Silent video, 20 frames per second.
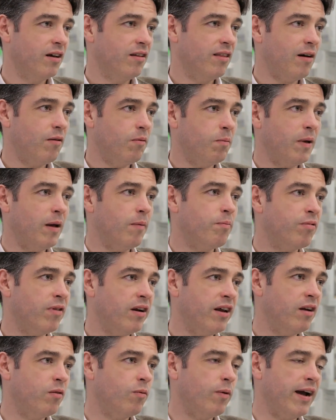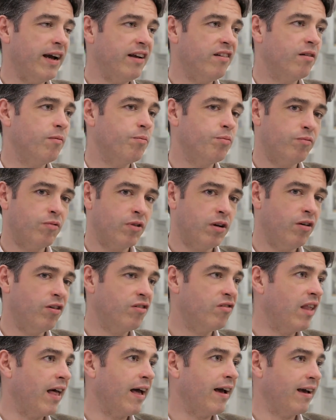That would be a brilliant way to
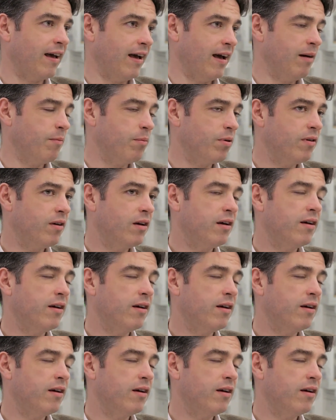close that gap.